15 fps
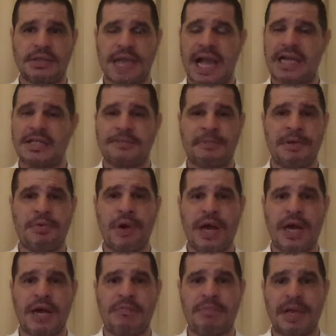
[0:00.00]
Guys, be
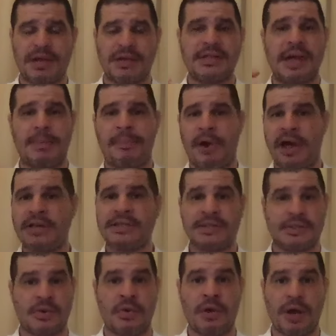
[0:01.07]
ready because that price
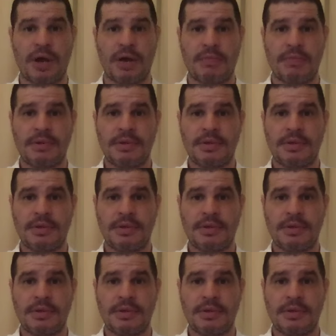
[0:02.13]
is going up.